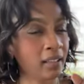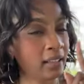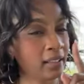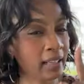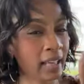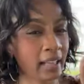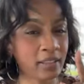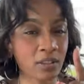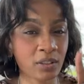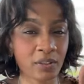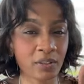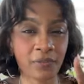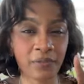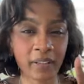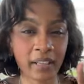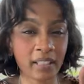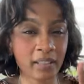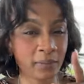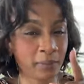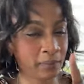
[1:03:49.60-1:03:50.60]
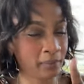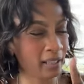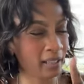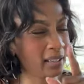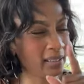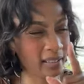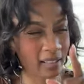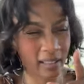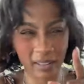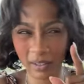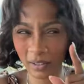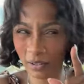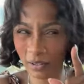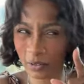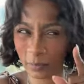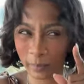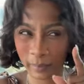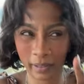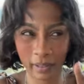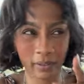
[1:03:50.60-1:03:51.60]
not to her face, I was like, her
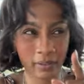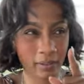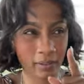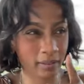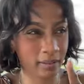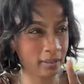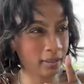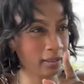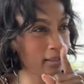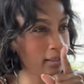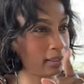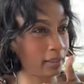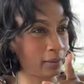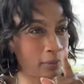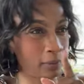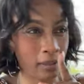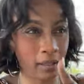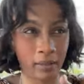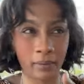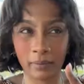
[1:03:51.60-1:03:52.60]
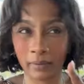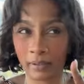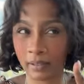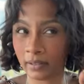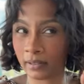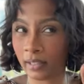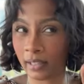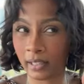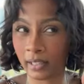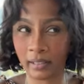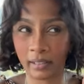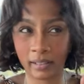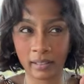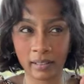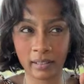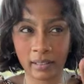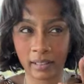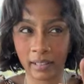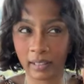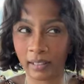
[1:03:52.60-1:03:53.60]
spirit, something ain't right with this lady.
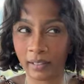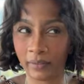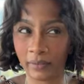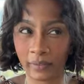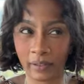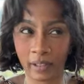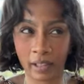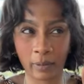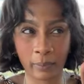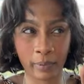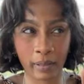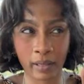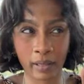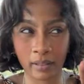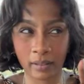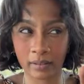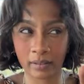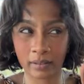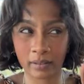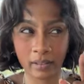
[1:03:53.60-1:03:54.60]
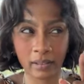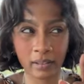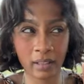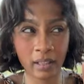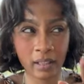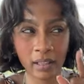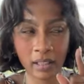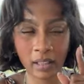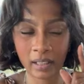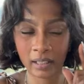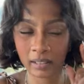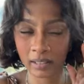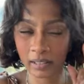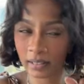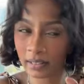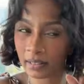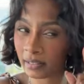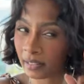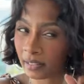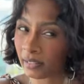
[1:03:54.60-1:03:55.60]
This lady a vampire. She,
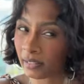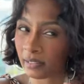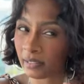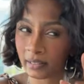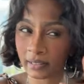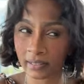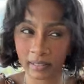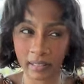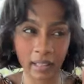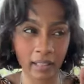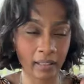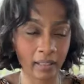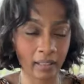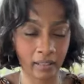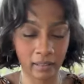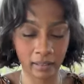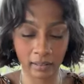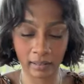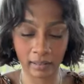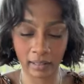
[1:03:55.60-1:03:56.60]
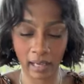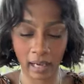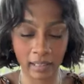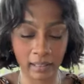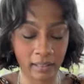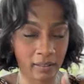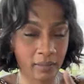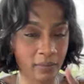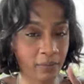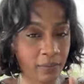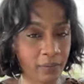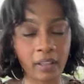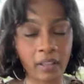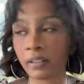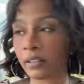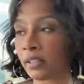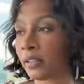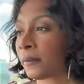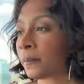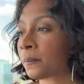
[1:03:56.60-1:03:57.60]
this lady sneaky. I could just
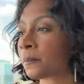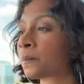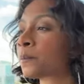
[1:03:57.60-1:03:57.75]
feel it.